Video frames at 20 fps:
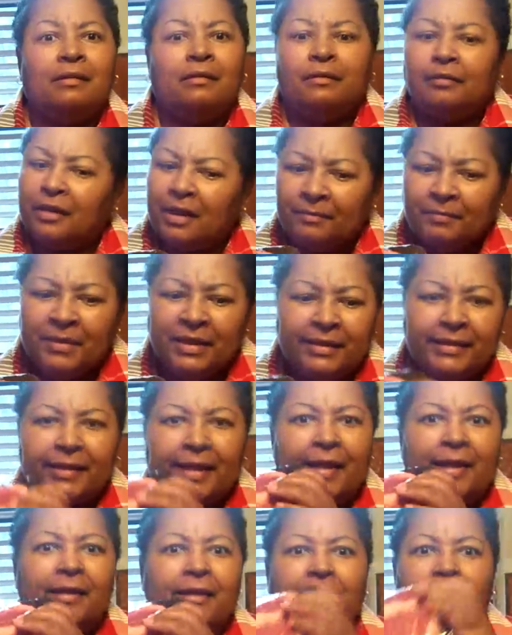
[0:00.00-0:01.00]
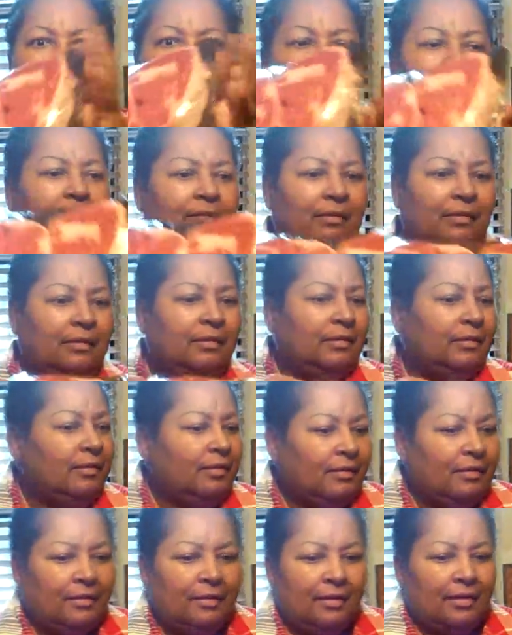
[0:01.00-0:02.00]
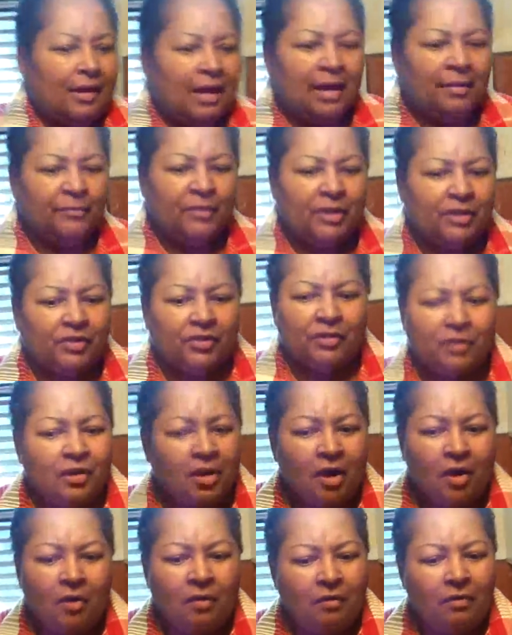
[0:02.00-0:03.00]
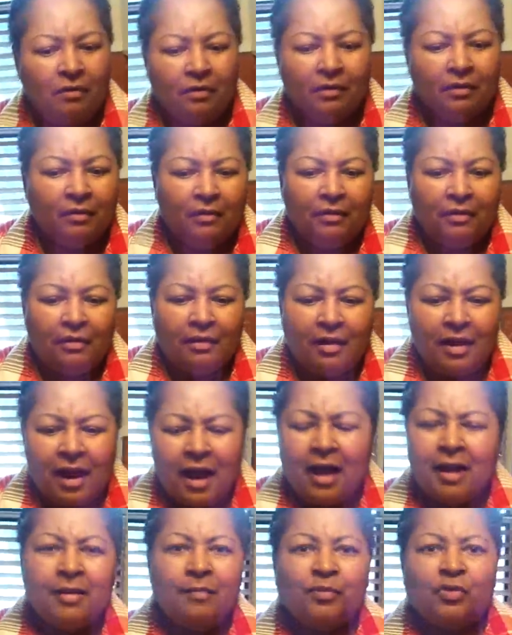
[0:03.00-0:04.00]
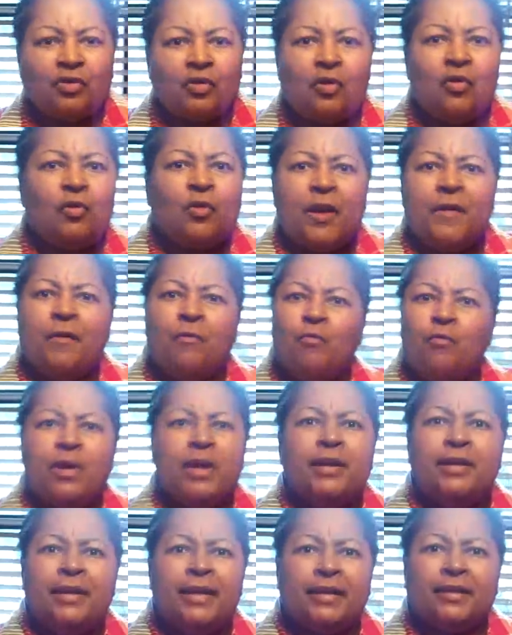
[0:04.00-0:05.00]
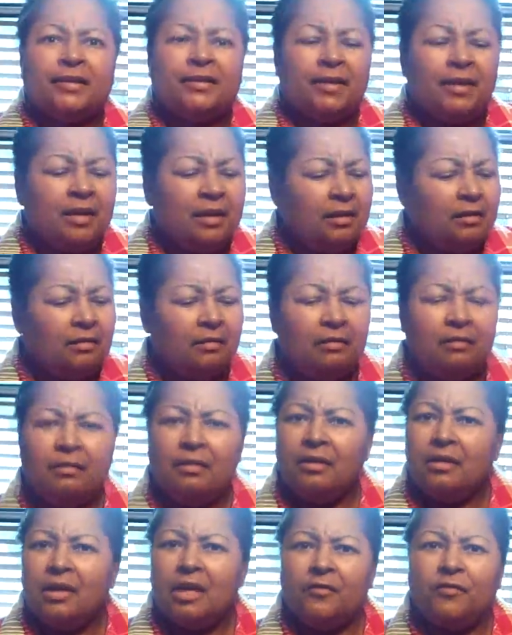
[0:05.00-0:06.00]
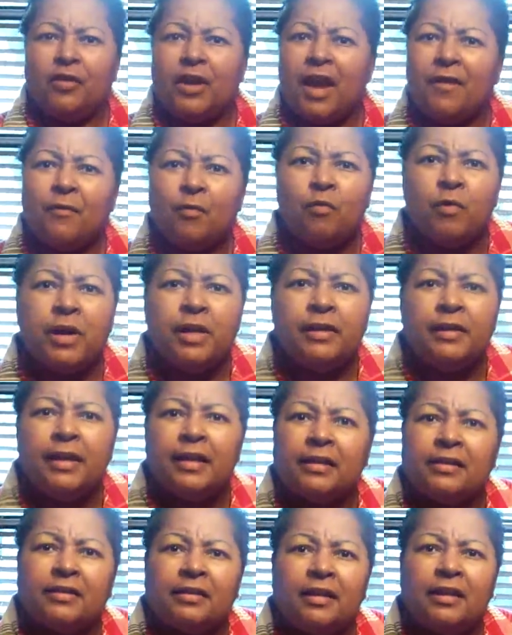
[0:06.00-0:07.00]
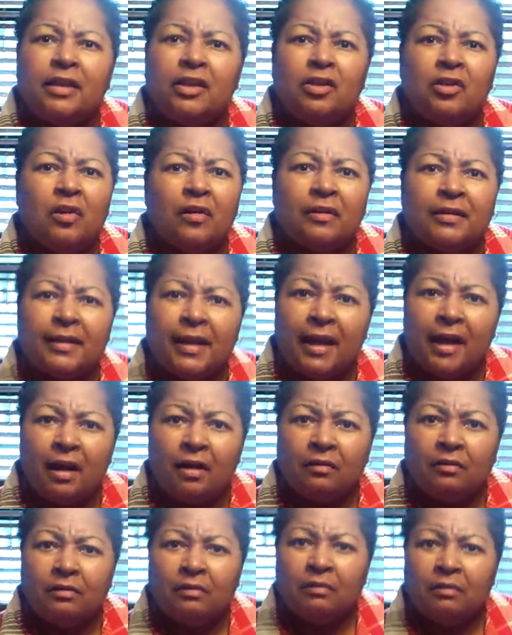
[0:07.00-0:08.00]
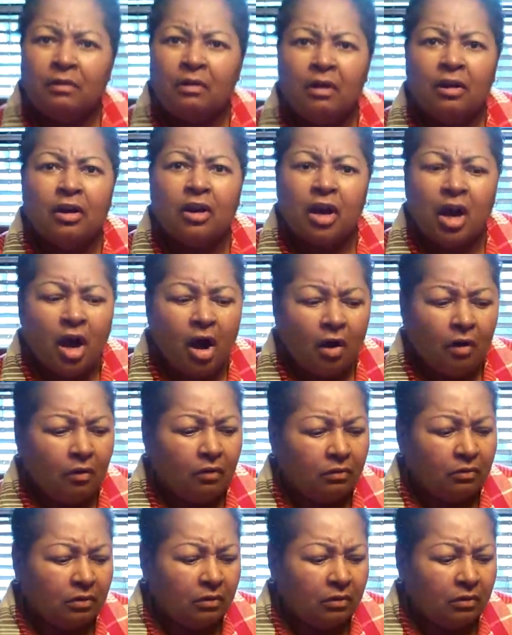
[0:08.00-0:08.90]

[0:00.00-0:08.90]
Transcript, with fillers: Let me tell you. I'm just, you know, I am so great. And Winn-Dixie, if you have a Winn-Dixie in your town, go.